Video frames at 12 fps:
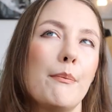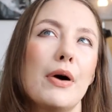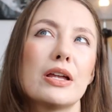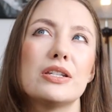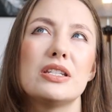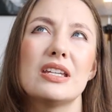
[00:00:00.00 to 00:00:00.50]

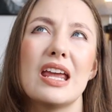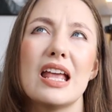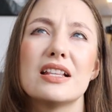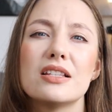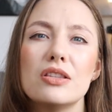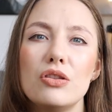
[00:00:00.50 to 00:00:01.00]
but
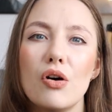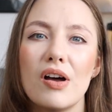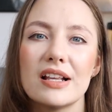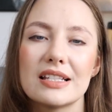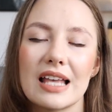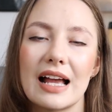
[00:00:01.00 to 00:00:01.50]
it's not
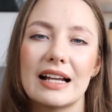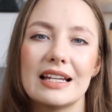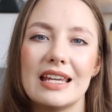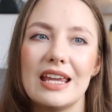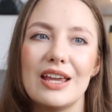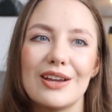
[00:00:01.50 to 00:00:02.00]

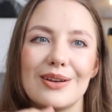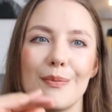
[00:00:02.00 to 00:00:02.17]
exactly